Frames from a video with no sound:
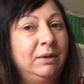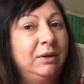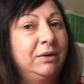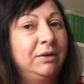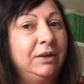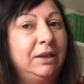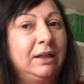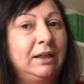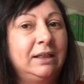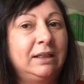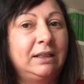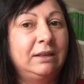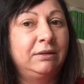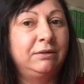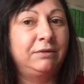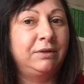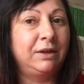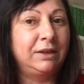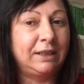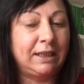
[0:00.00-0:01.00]
we got the idea
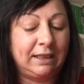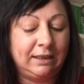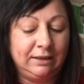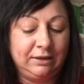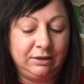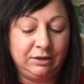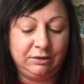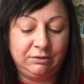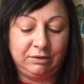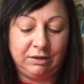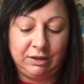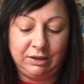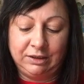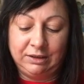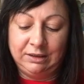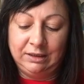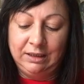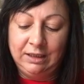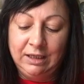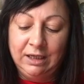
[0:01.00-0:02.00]
of our talent across.
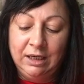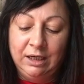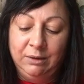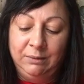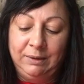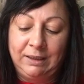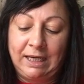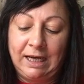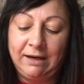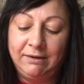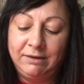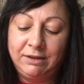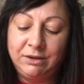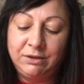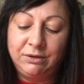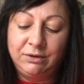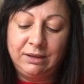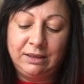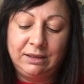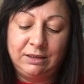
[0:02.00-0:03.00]
We carried
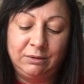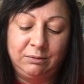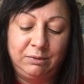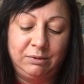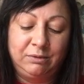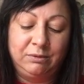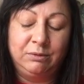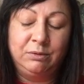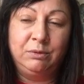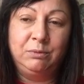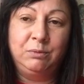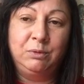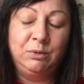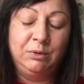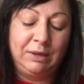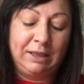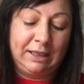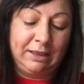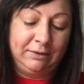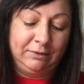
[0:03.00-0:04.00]
on until we were all
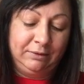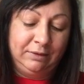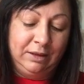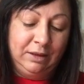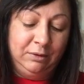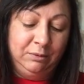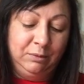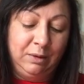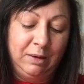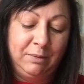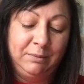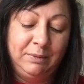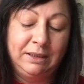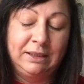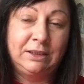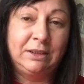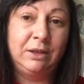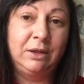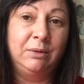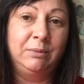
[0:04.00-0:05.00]
worn out. When we
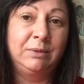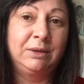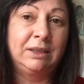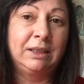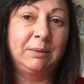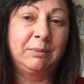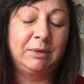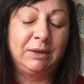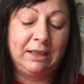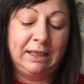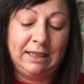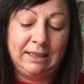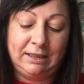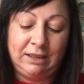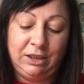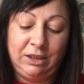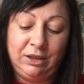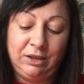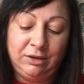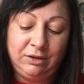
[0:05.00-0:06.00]
stopped, someone led
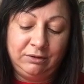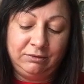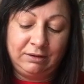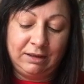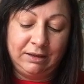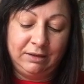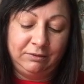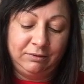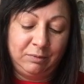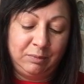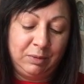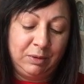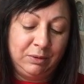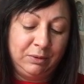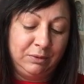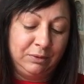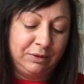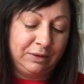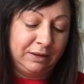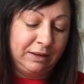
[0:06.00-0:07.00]
a huge round of
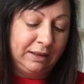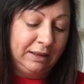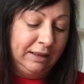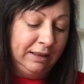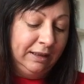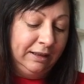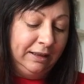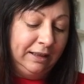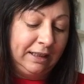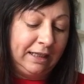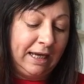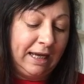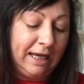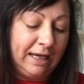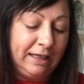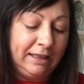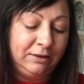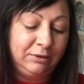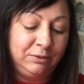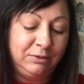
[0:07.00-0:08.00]
applause. "The
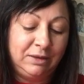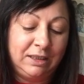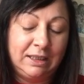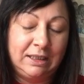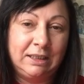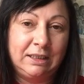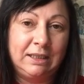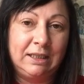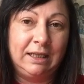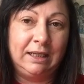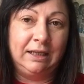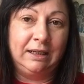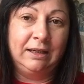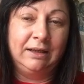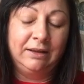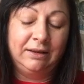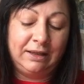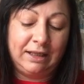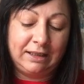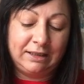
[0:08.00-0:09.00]
cat is auditioning.
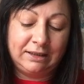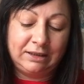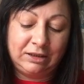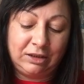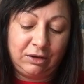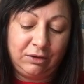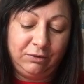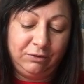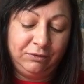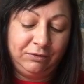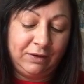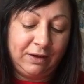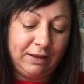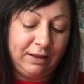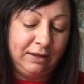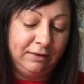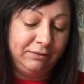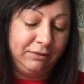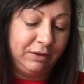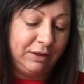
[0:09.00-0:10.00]
That's so
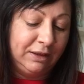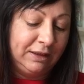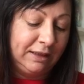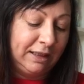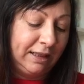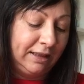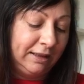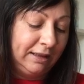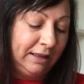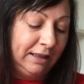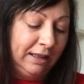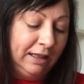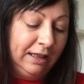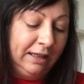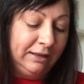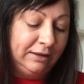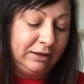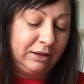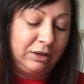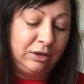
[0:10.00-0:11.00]
funny," a voice said.
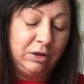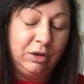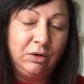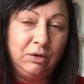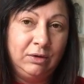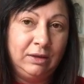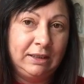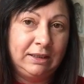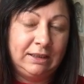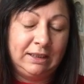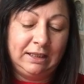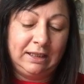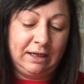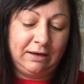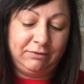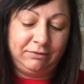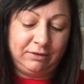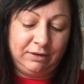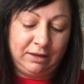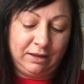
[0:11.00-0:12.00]
"It's the coolest thing
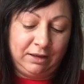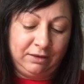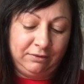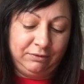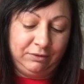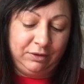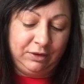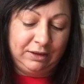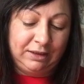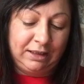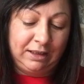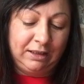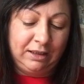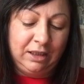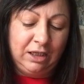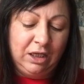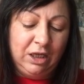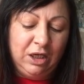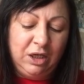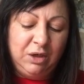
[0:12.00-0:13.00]
ever," another voice said.
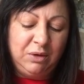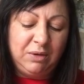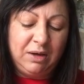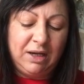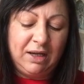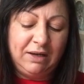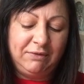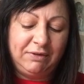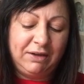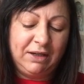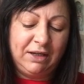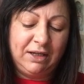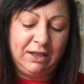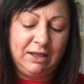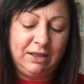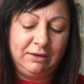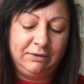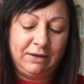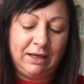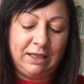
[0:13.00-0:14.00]
"Who ever
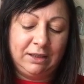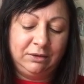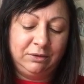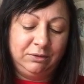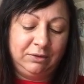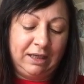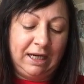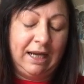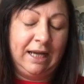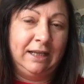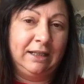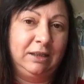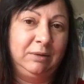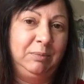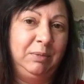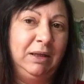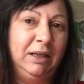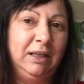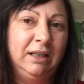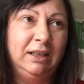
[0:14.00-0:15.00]
heard of actual cats
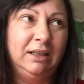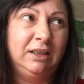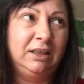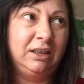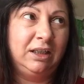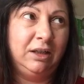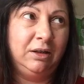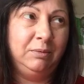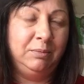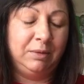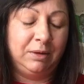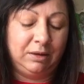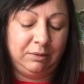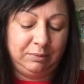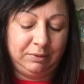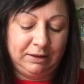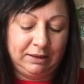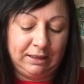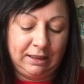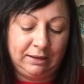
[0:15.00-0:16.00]
being in a show?"
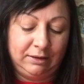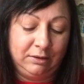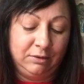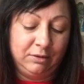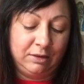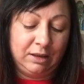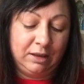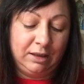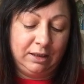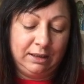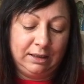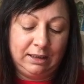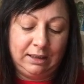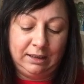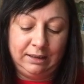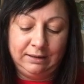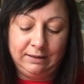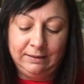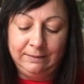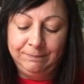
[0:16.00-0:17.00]
Barbara said, not kindly.
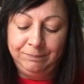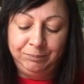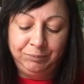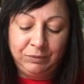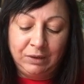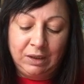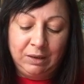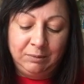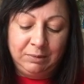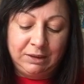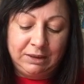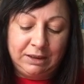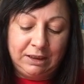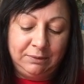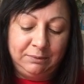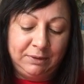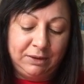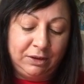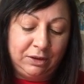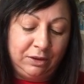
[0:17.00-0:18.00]
But she
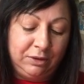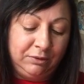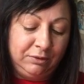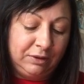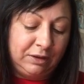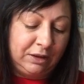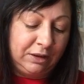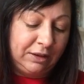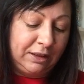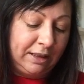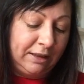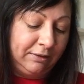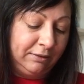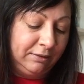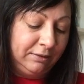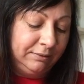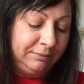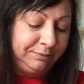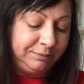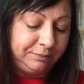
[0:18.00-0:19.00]
was soon shut down.